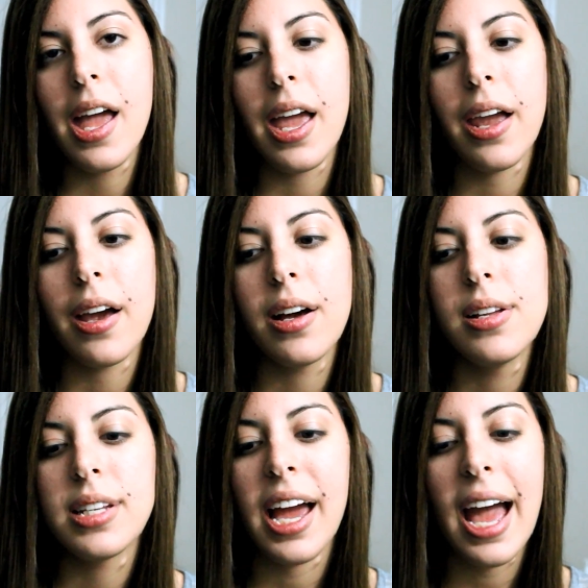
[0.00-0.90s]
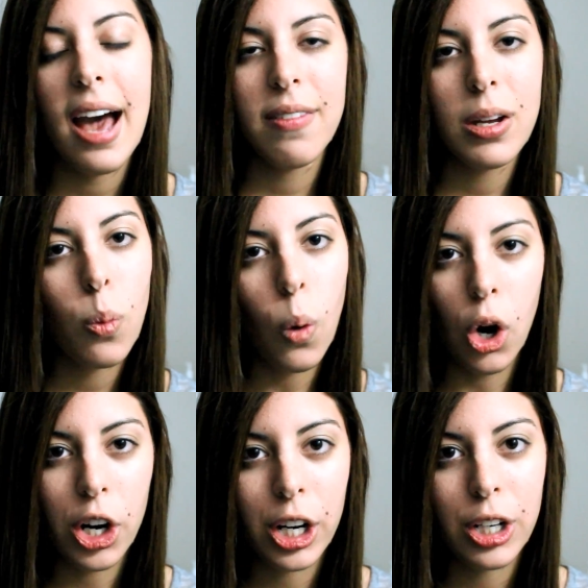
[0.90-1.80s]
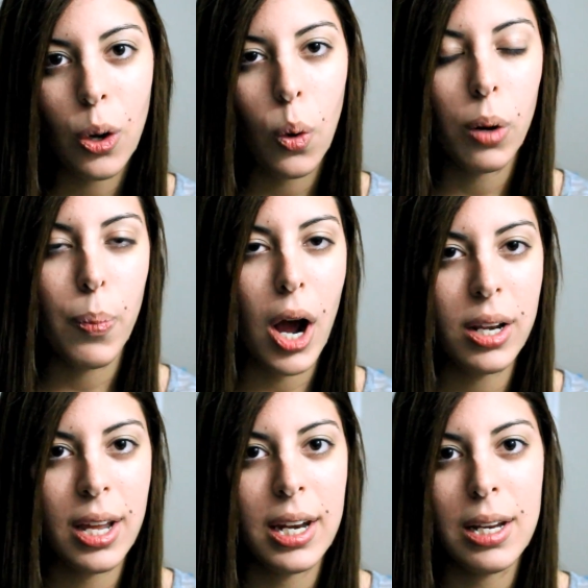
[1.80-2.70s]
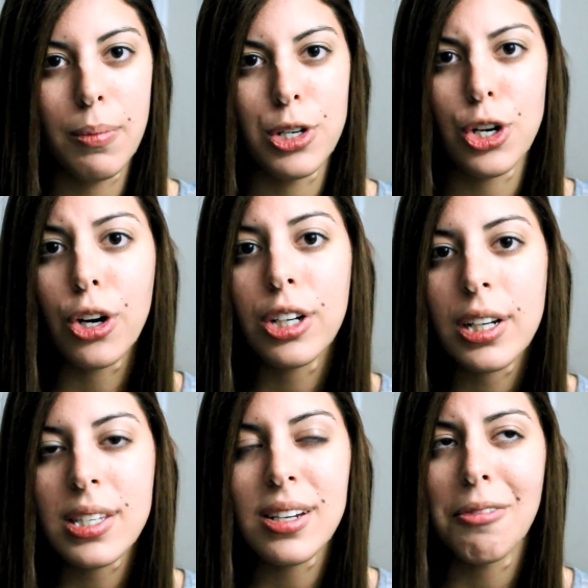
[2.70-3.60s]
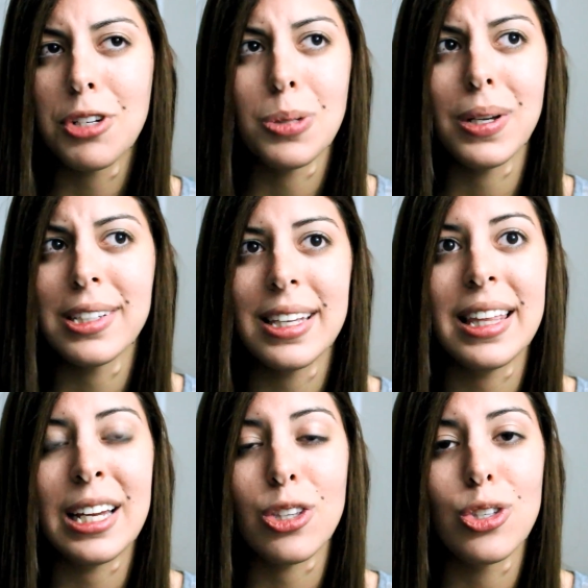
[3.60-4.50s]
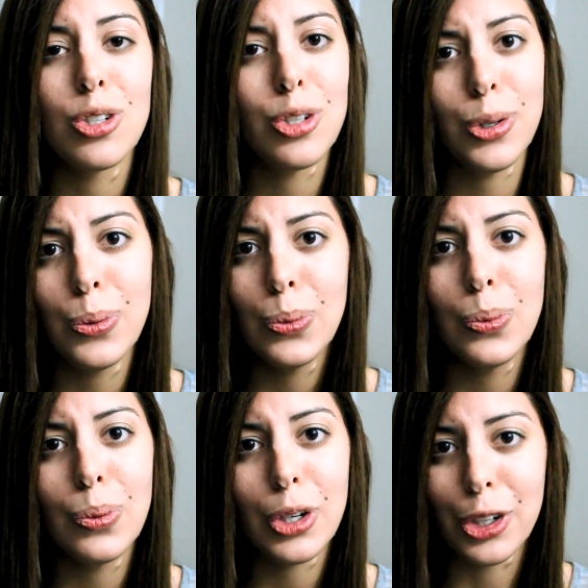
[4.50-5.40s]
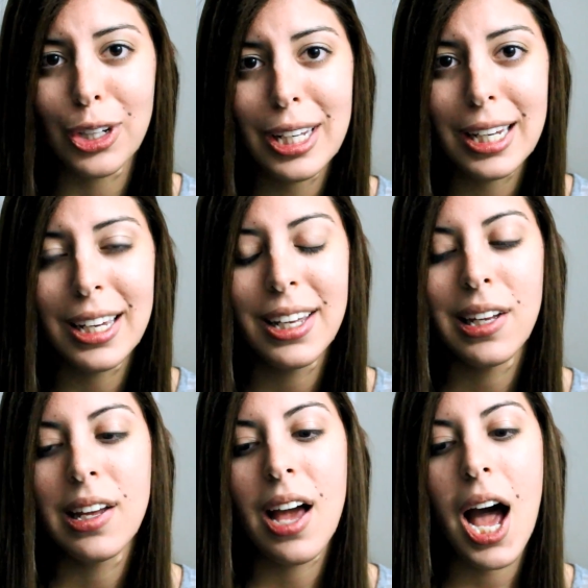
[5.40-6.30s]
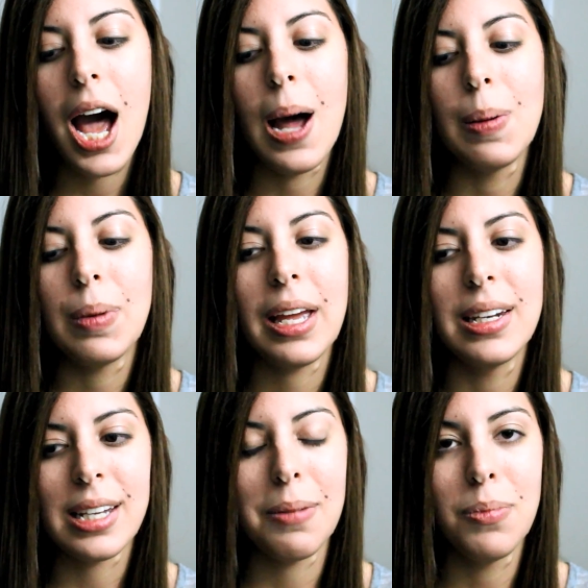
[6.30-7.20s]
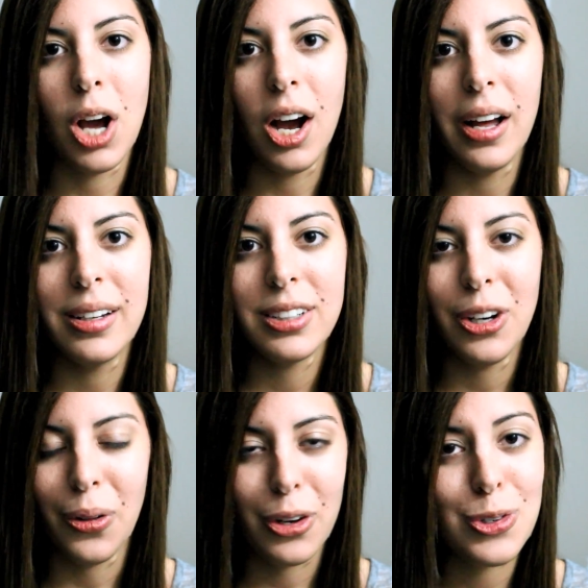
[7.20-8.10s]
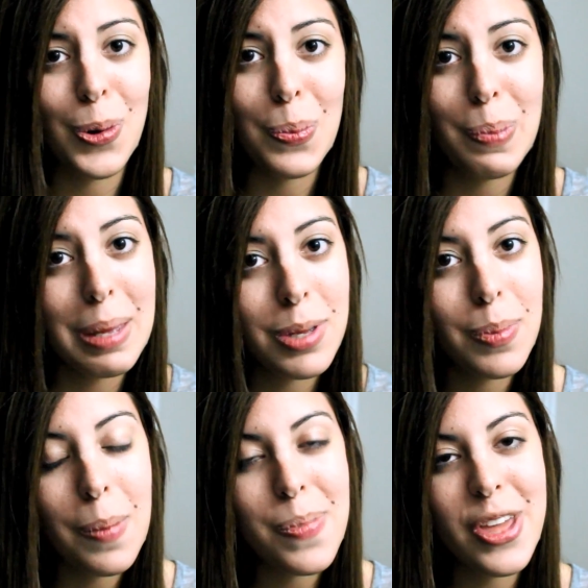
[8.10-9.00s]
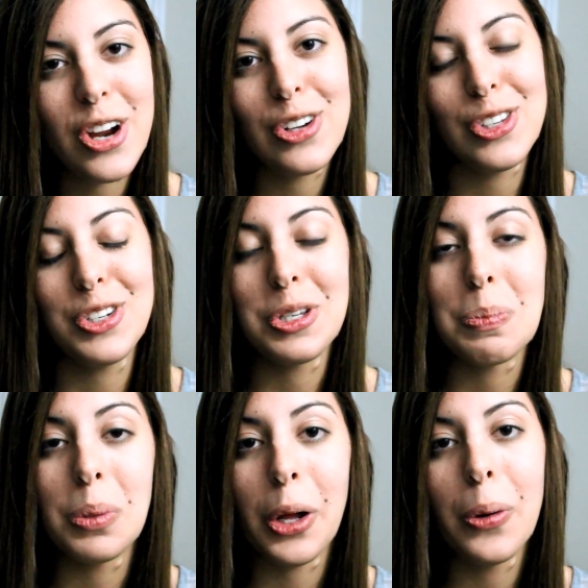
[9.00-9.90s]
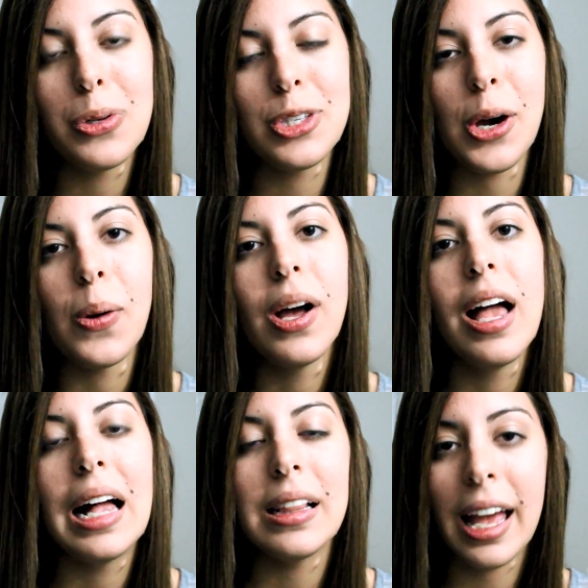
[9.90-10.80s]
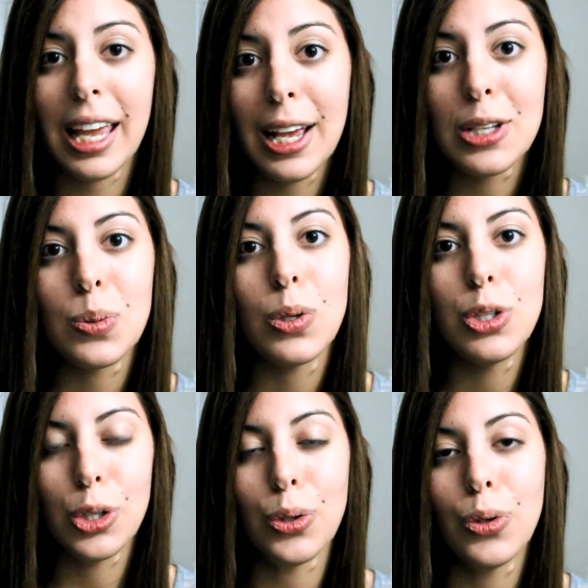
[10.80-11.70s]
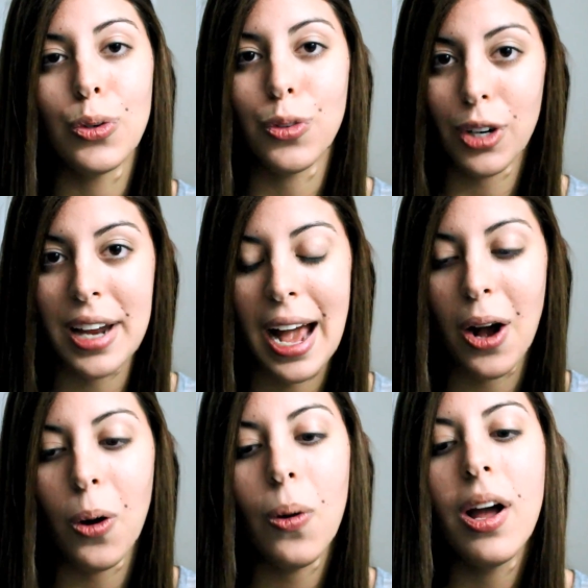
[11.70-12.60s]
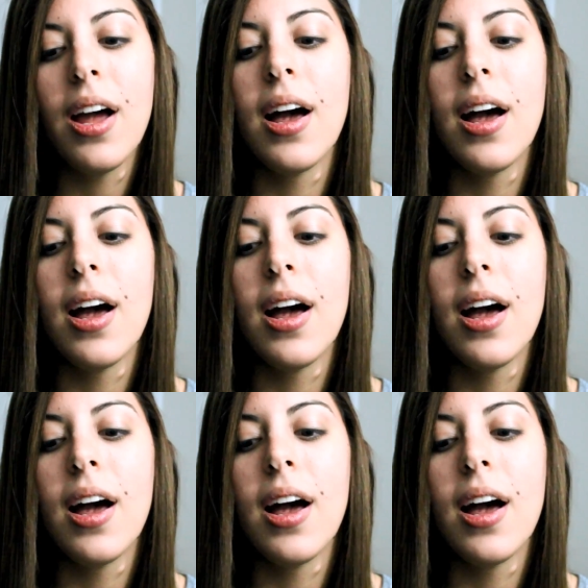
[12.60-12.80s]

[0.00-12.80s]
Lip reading: and I haven't worn or bought any maternity stuff just because I think it's too early, and I'm not, you know, there's no baby bump there, it's just bloat, so leggings will do for now.